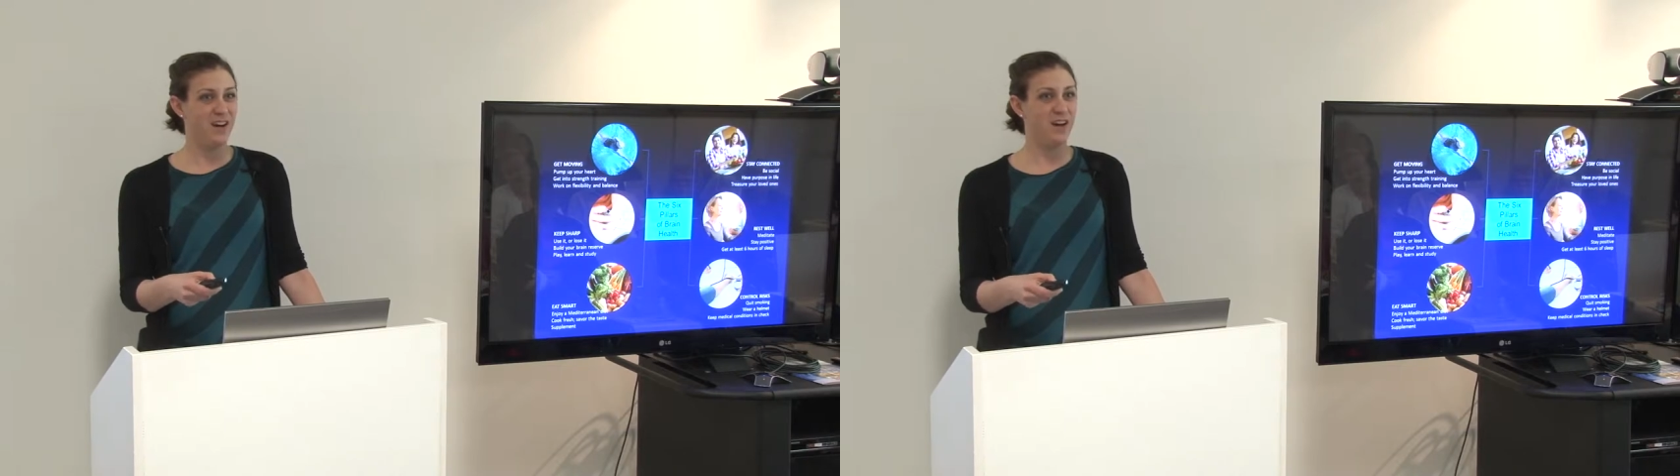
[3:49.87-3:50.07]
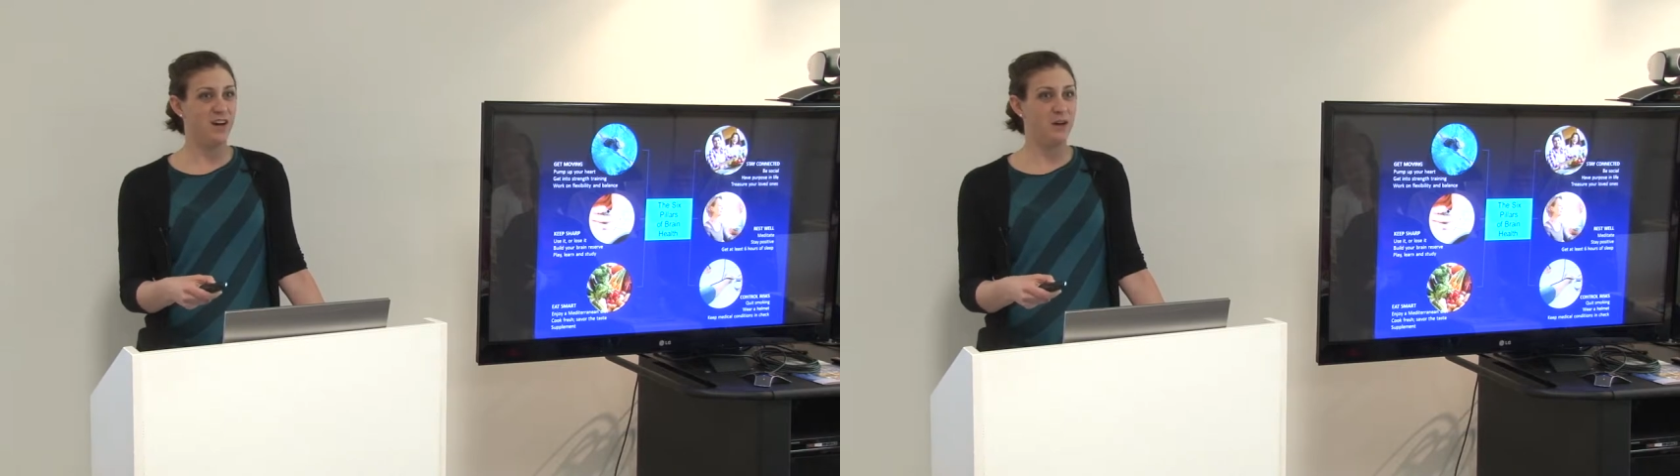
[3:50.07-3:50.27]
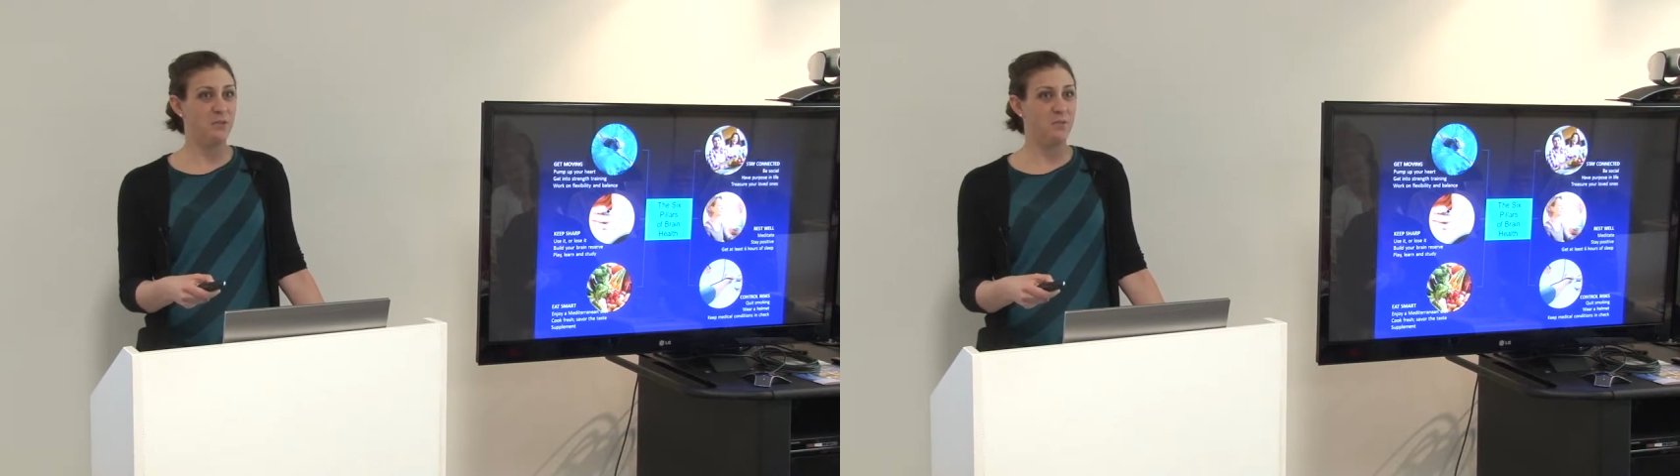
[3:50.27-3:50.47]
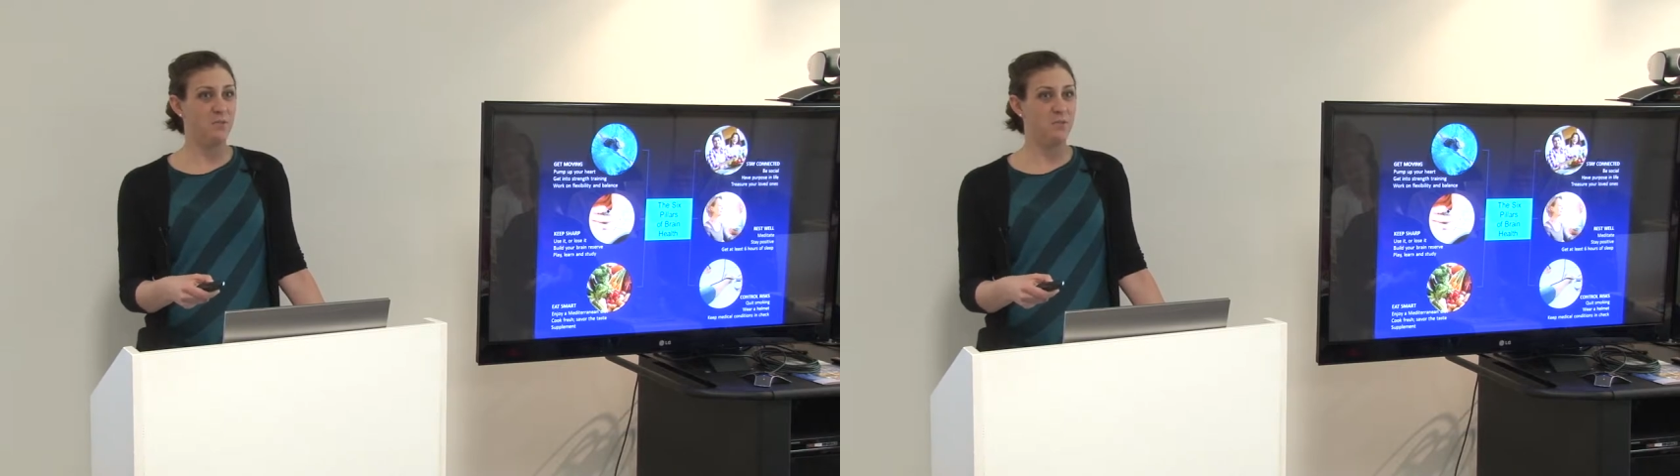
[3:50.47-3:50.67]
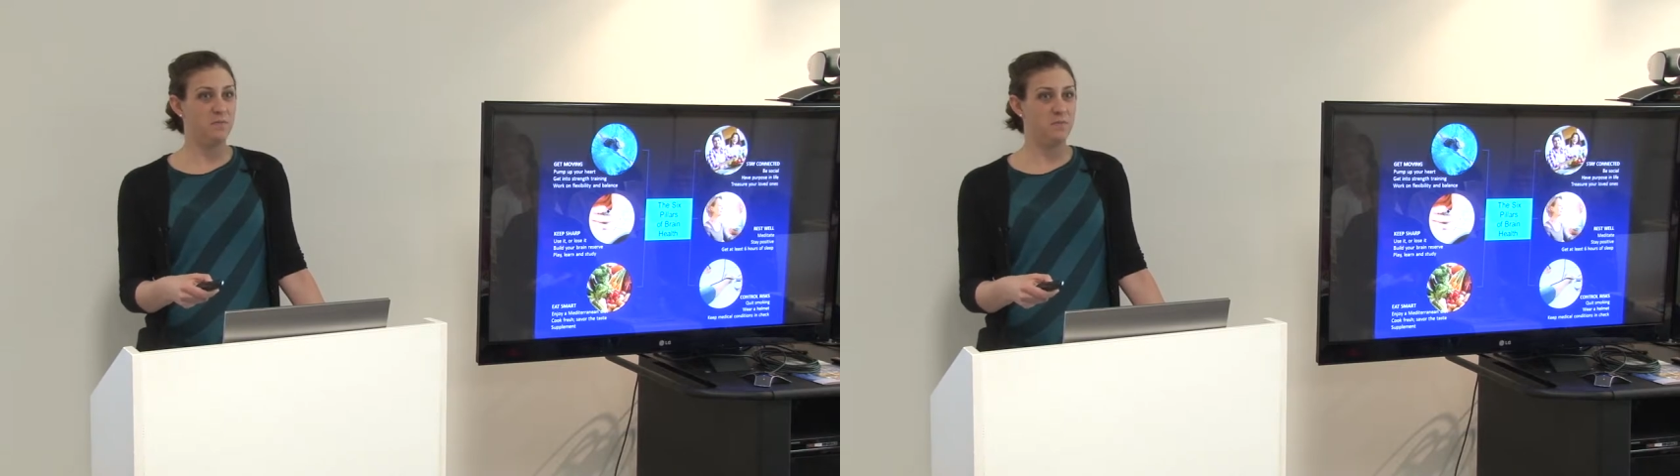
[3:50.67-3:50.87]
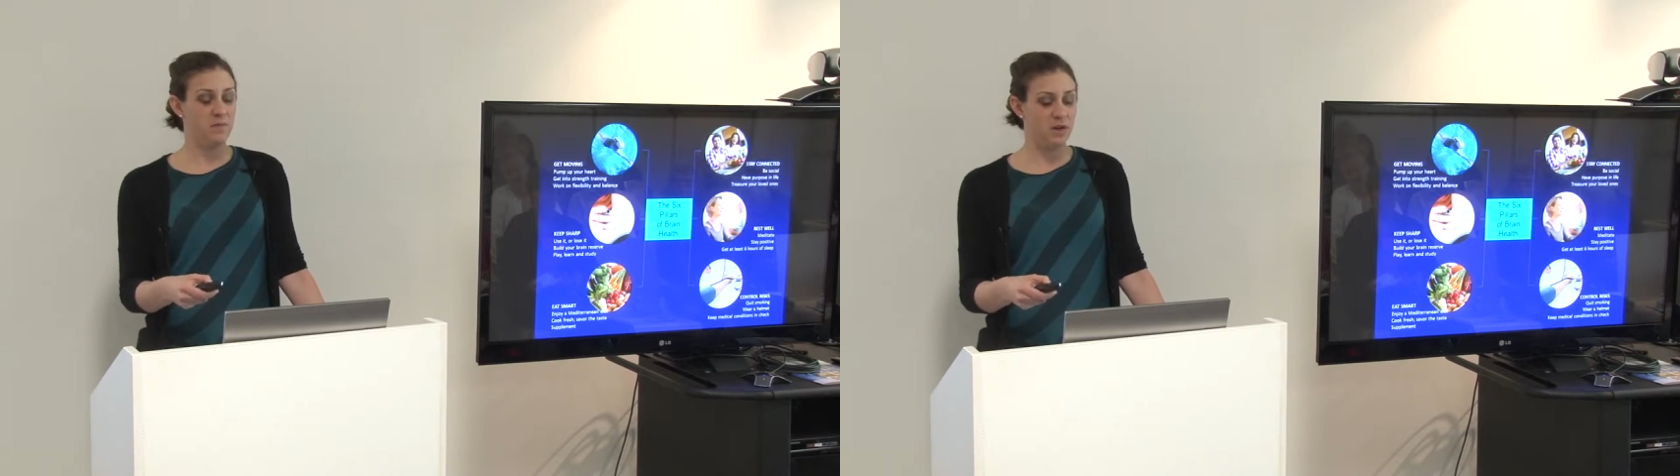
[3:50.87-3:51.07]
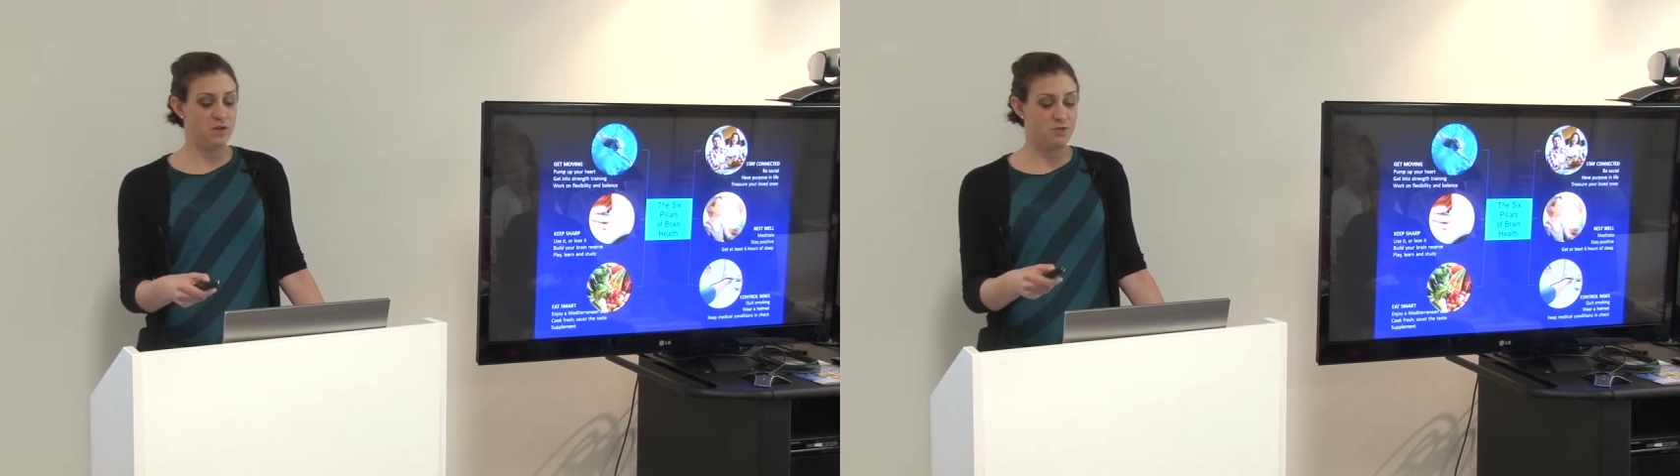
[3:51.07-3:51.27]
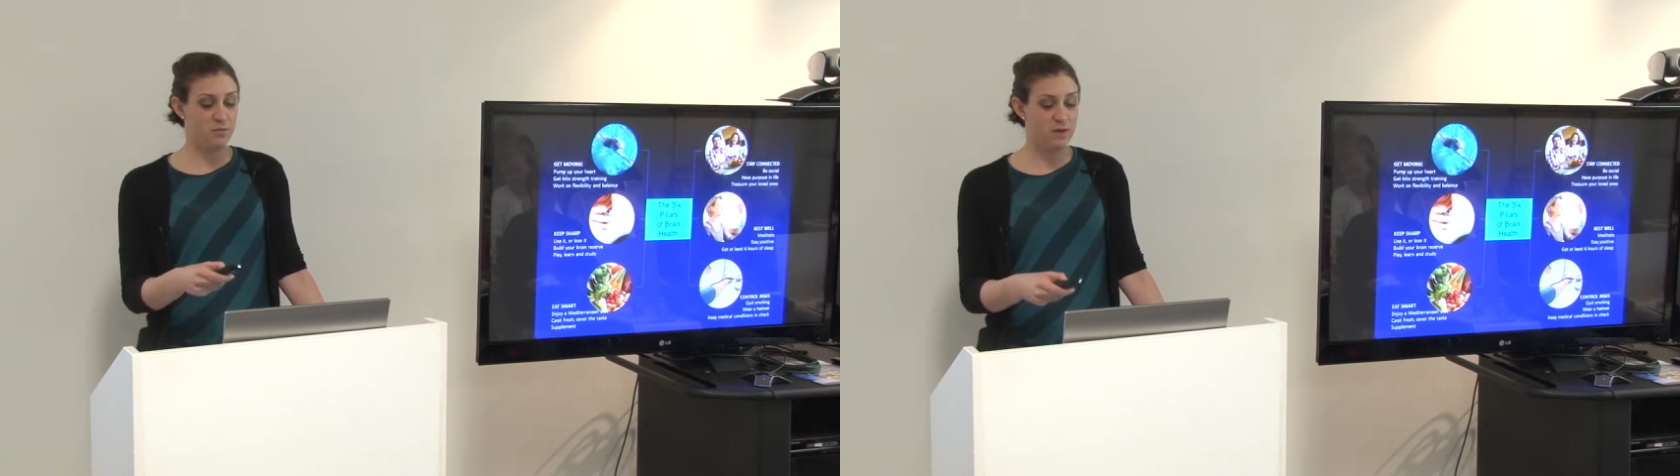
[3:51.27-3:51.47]
Um,
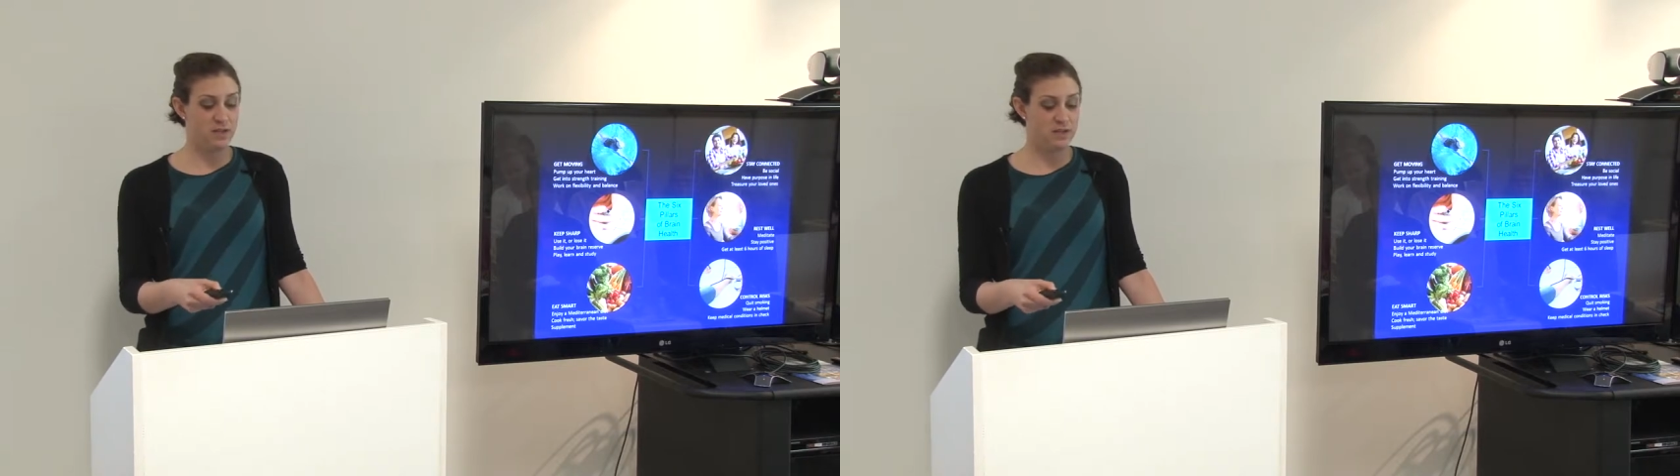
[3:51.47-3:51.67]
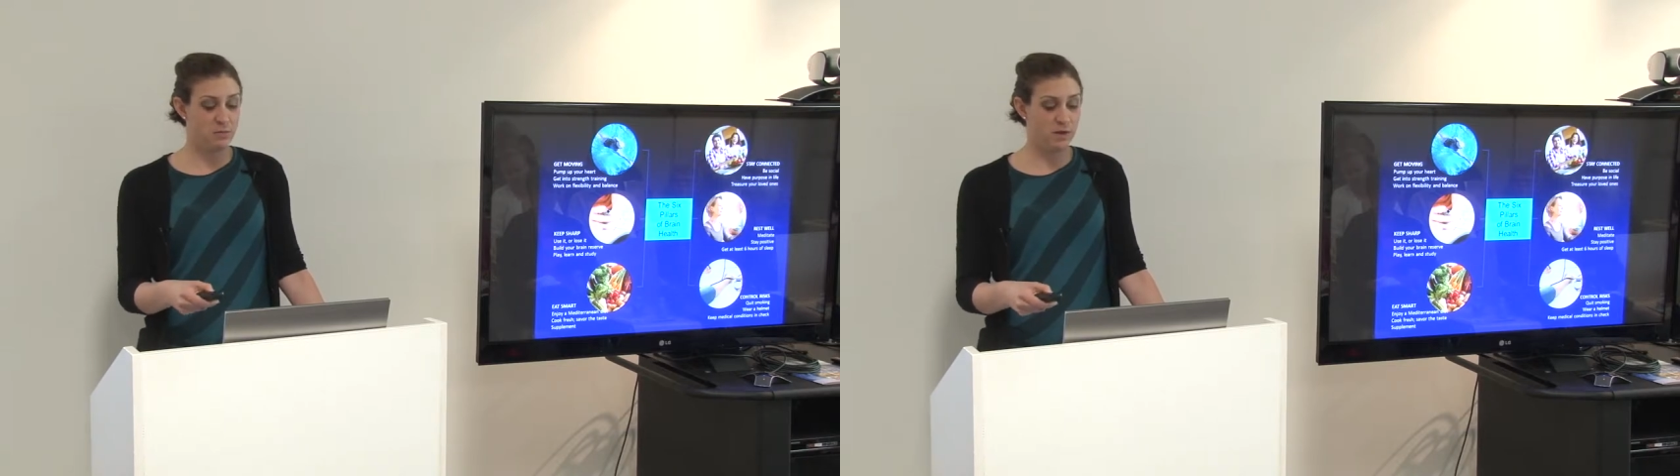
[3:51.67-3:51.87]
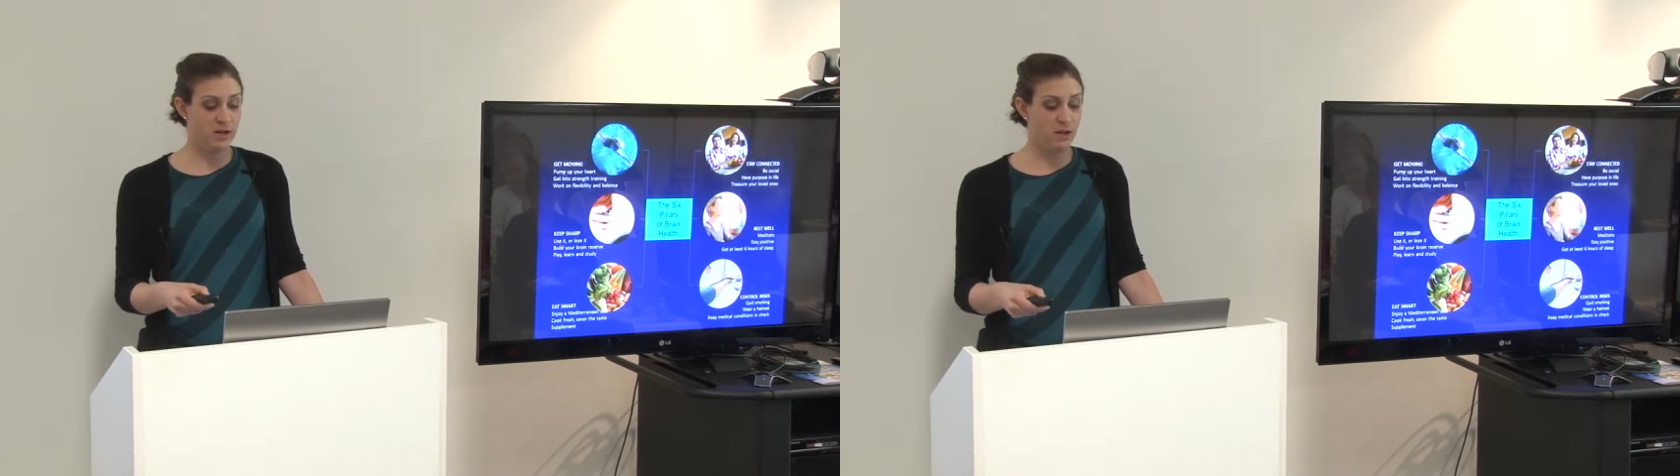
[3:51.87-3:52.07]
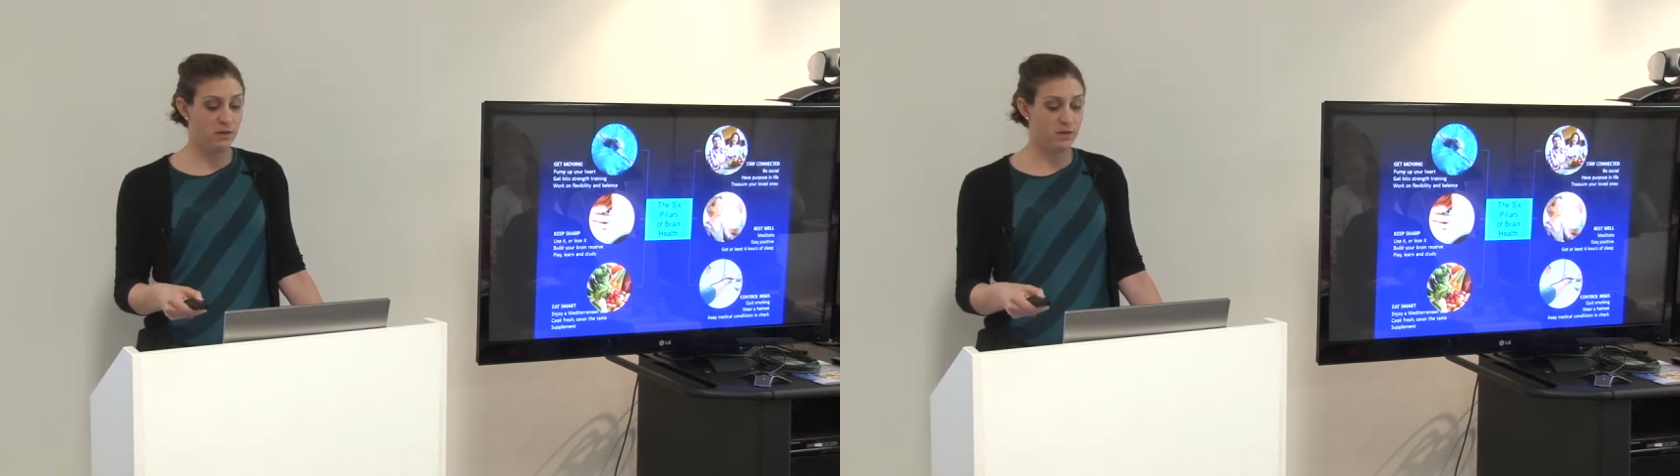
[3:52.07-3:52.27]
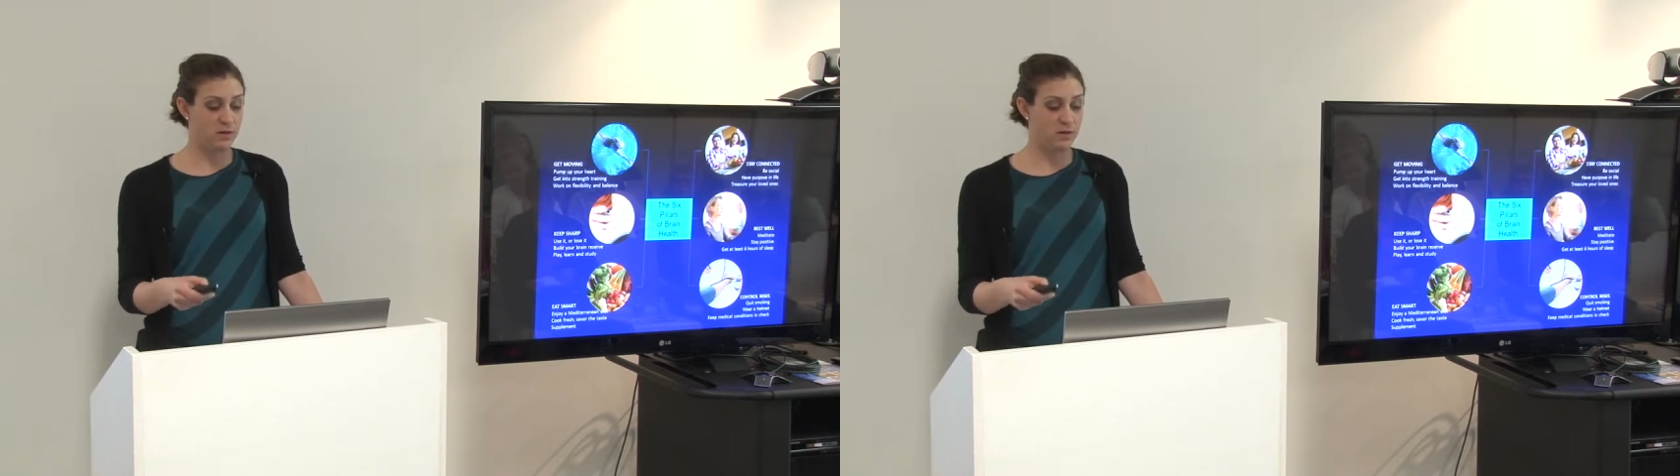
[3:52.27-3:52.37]
attributing to brain health.